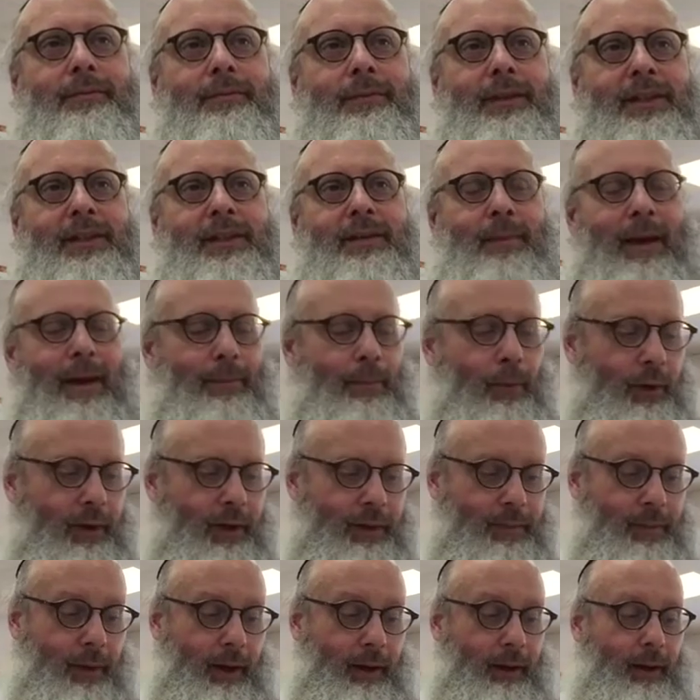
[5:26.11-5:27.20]
This is the main point
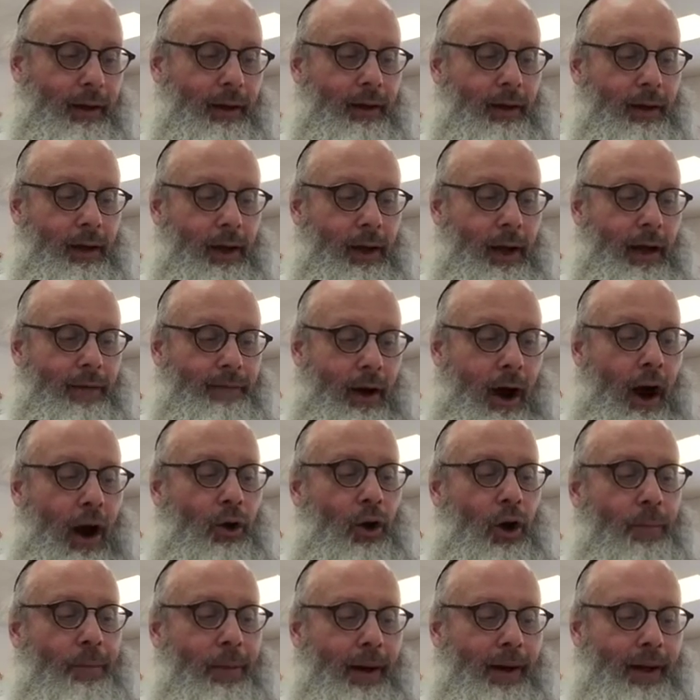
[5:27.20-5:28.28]
he's making.
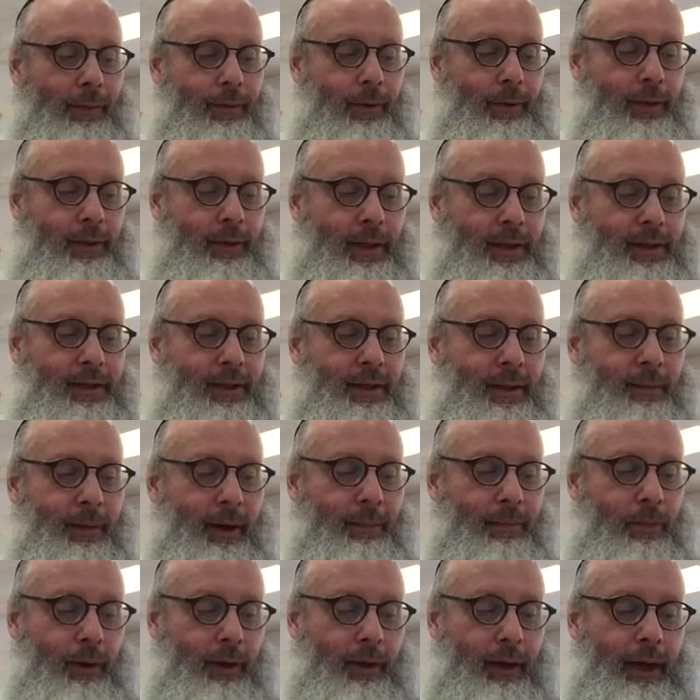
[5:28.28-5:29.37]
This is the
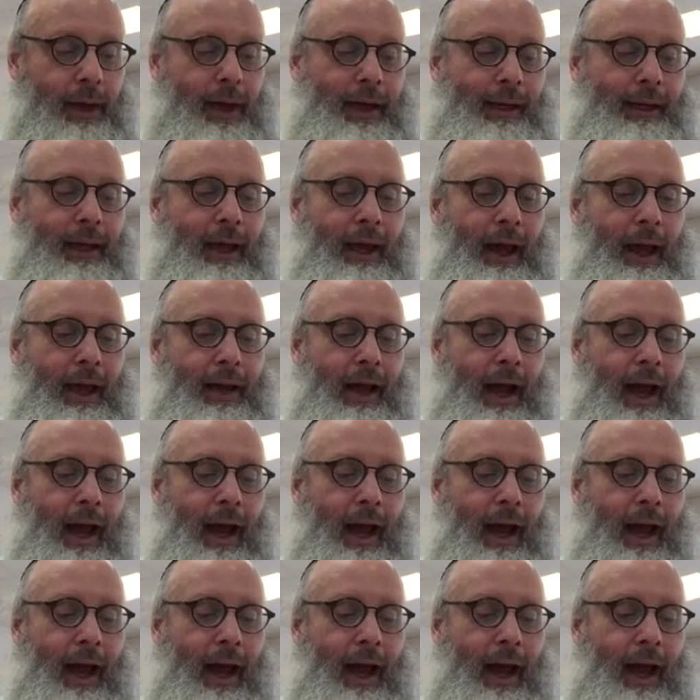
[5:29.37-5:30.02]
main point. So